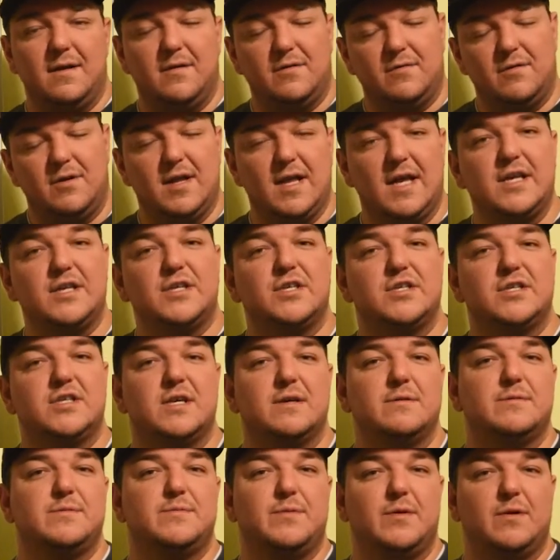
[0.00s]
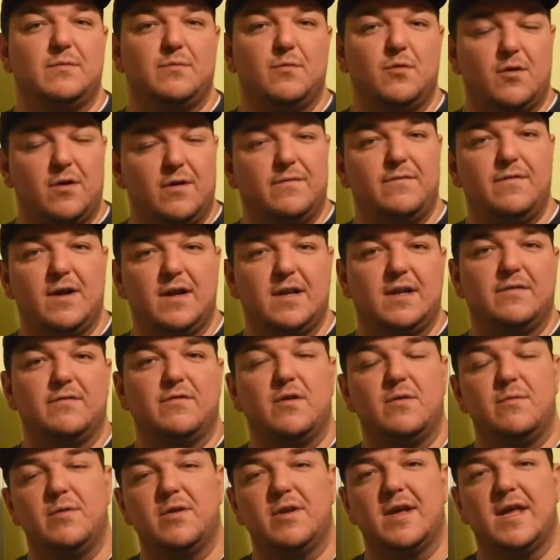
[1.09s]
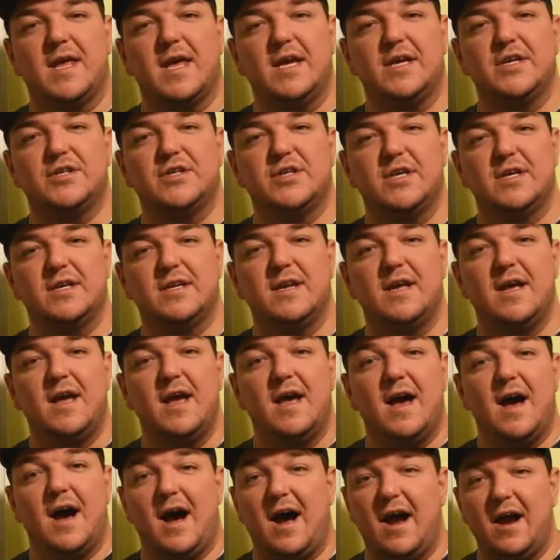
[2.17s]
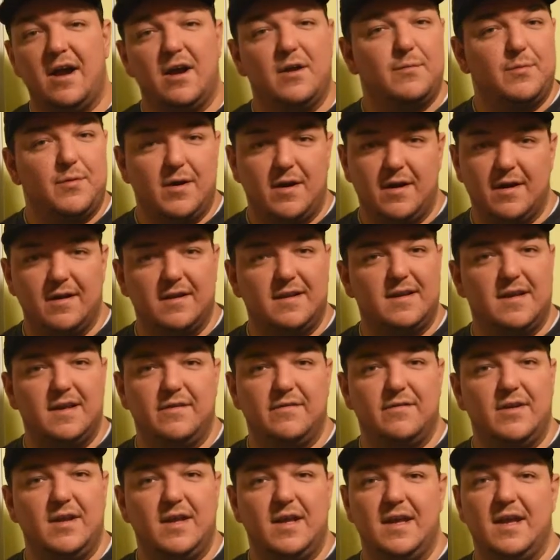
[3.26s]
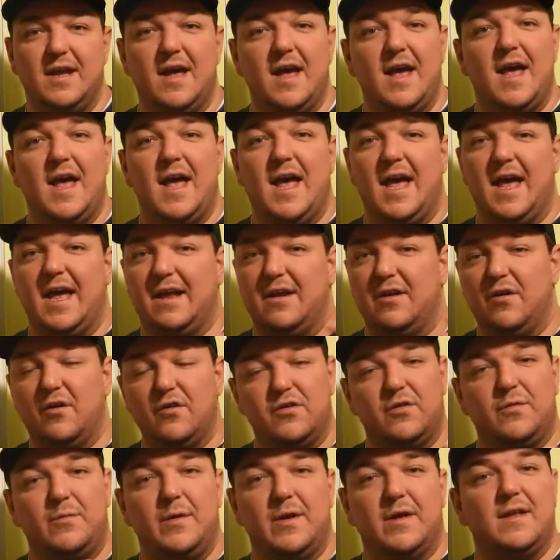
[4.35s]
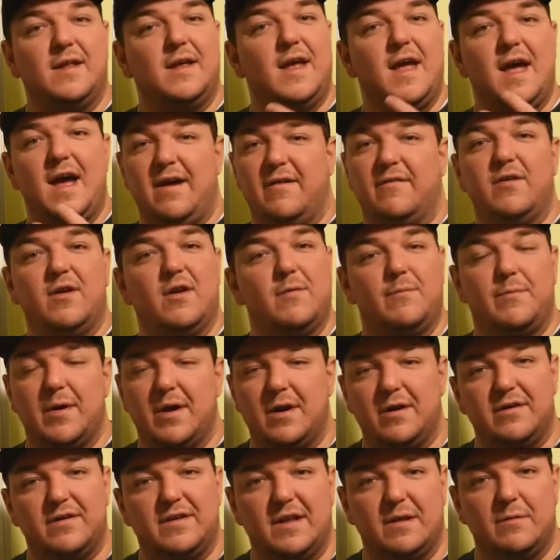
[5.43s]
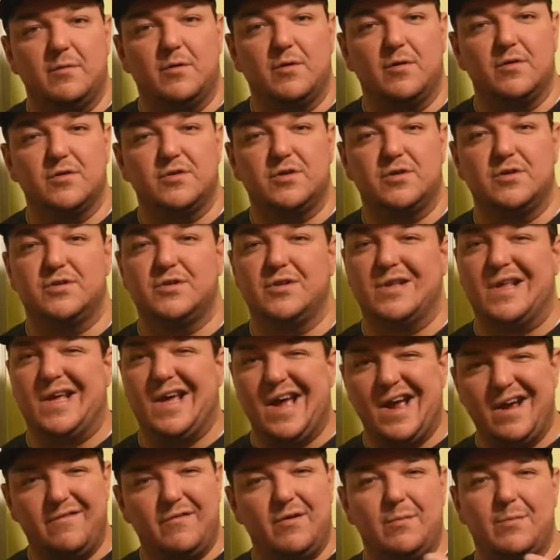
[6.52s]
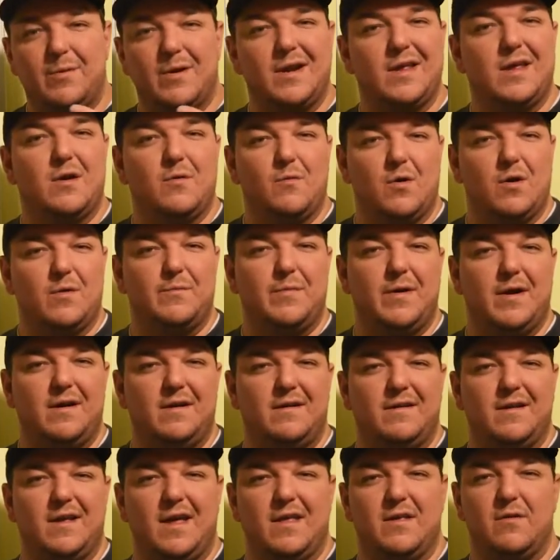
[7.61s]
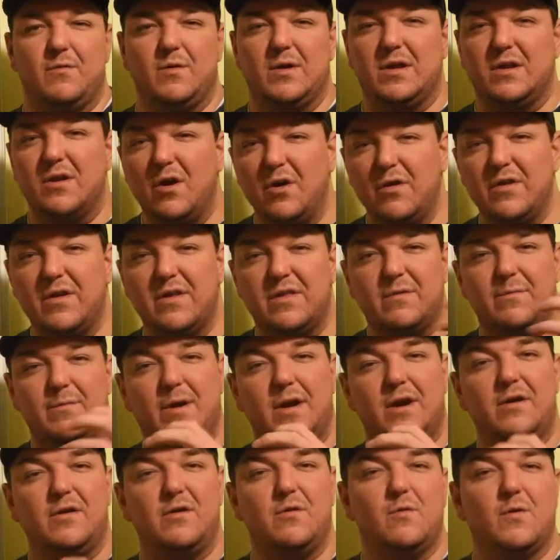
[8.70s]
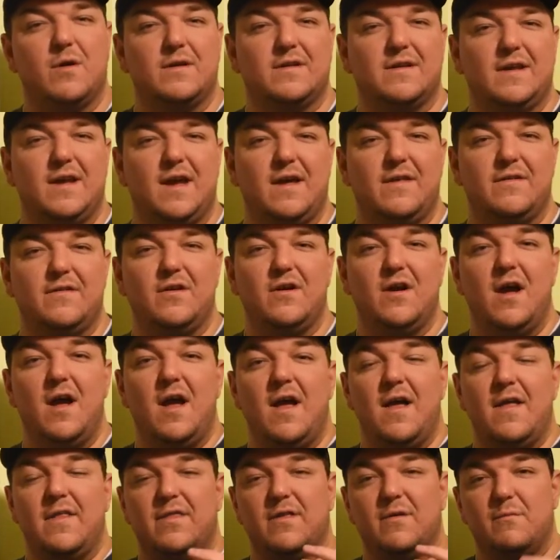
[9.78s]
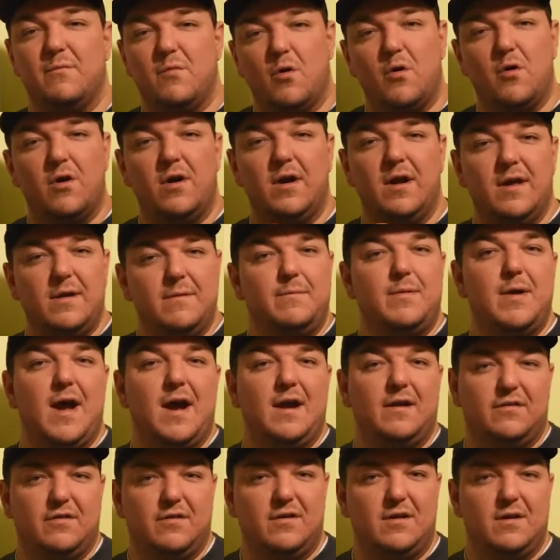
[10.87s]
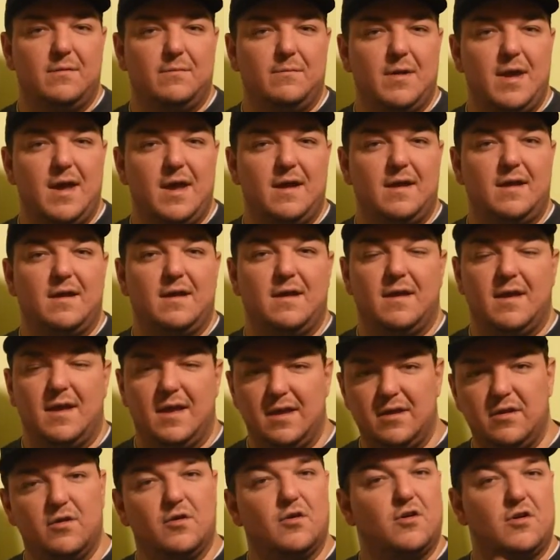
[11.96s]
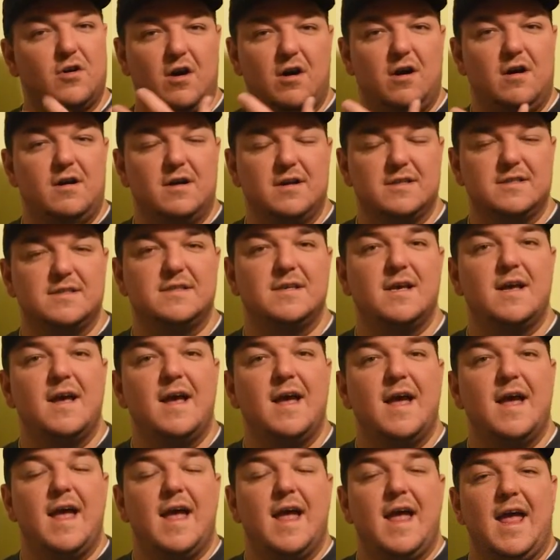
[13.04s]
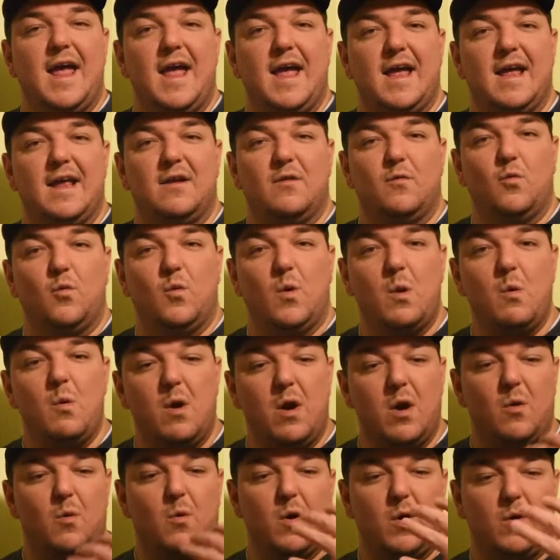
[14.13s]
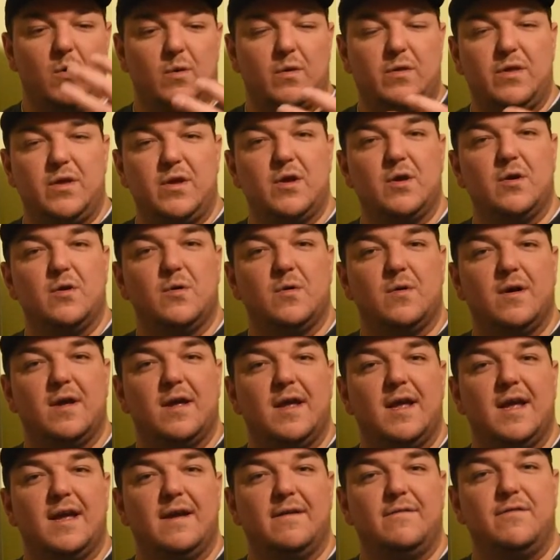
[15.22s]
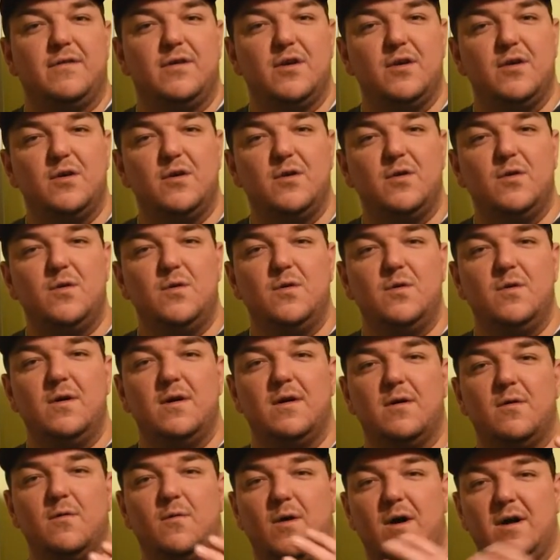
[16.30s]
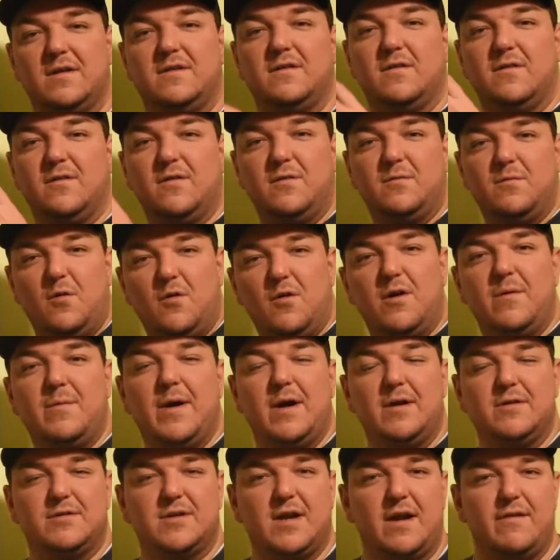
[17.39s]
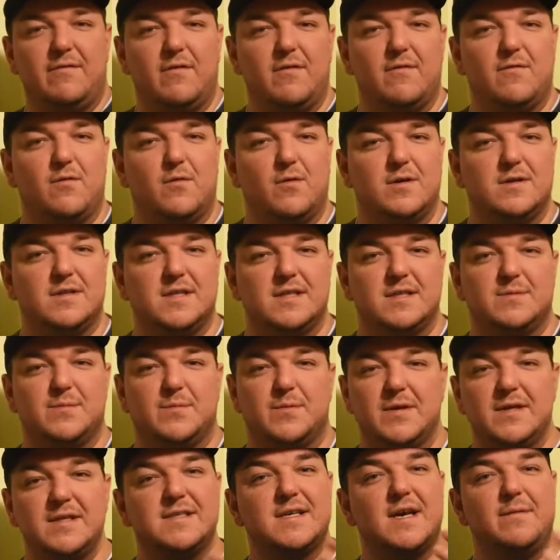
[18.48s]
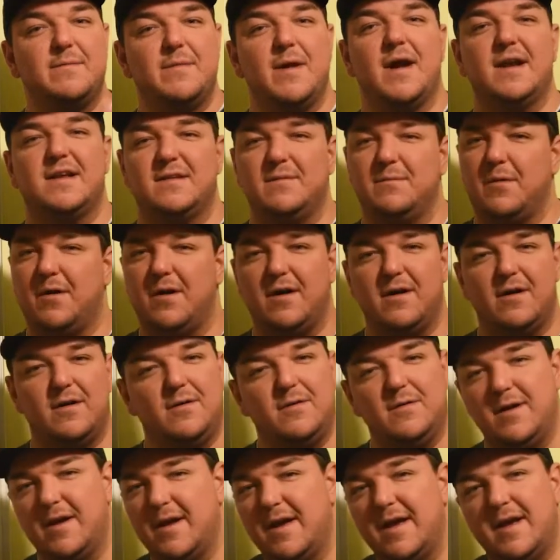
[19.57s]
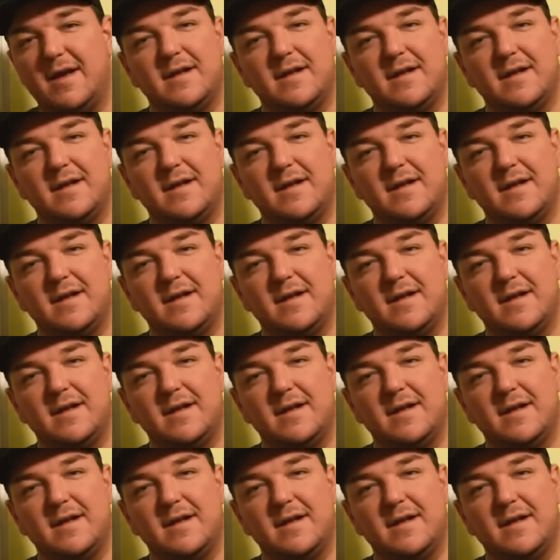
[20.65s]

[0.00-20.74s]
relationships, build more effective communication, higher productivity, and ultimately having a better team culture so that everybody can work better together. We know that the better you work together, the more impact you're going to make in your cause, and we want to work with you. If you want to learn more about driving forces, please come back tomorrow.